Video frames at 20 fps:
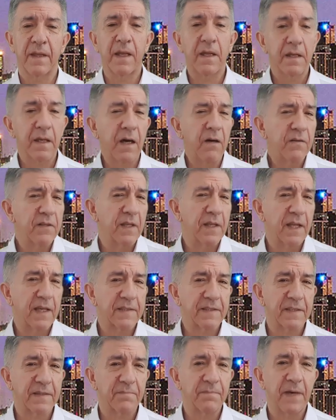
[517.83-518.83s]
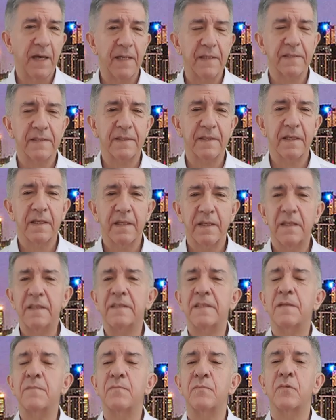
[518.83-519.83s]
Now the Latin Mass
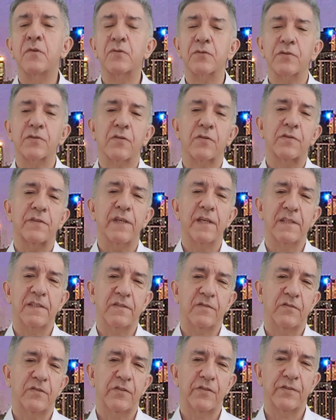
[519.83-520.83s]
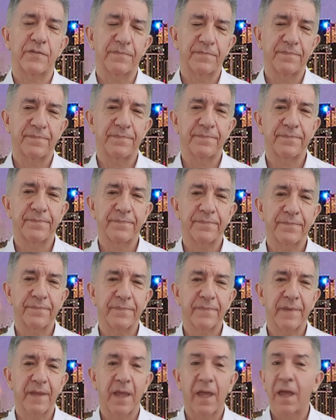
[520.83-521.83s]
is in mortal danger.
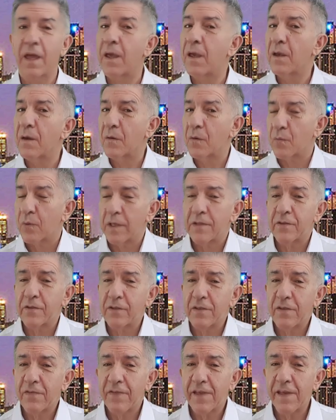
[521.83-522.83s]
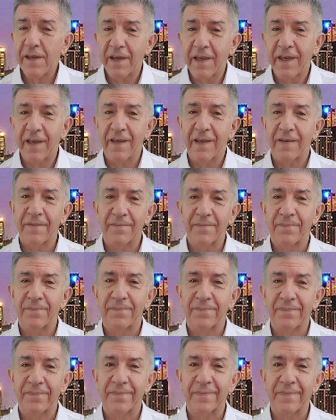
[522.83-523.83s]
What do you think?
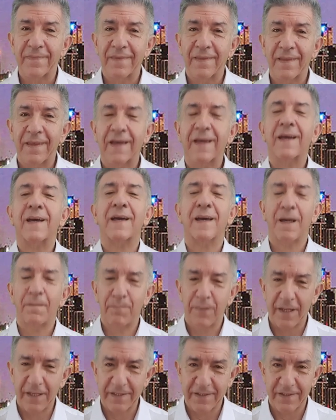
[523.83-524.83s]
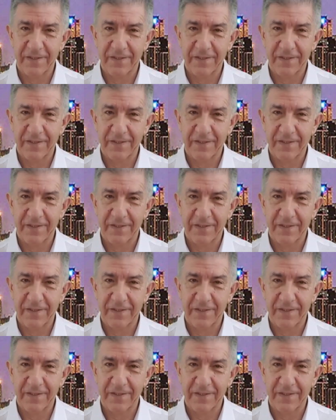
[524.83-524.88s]
God bless